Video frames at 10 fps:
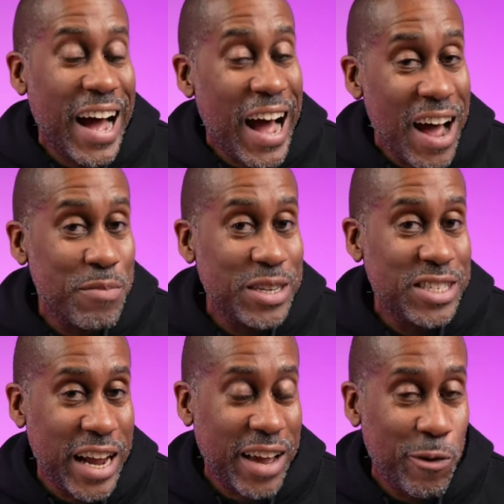I've been
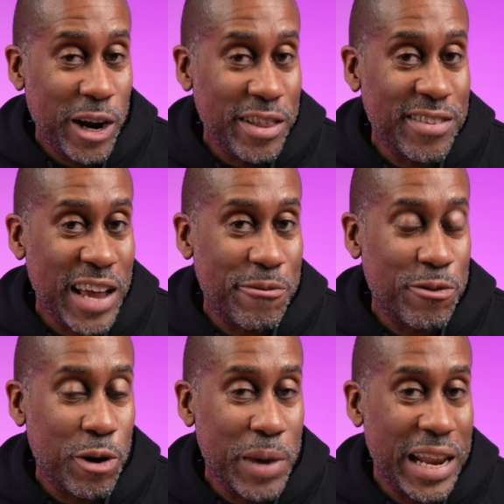checking one of these out
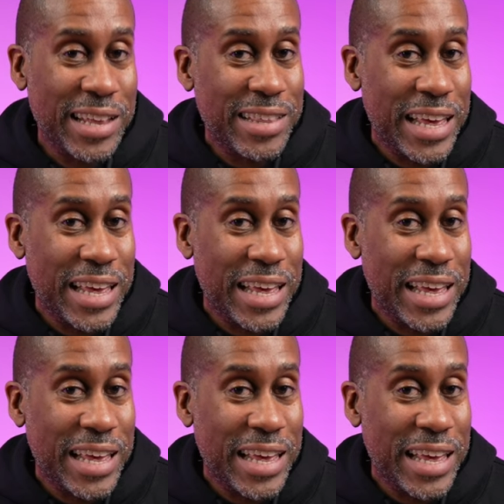for a minute.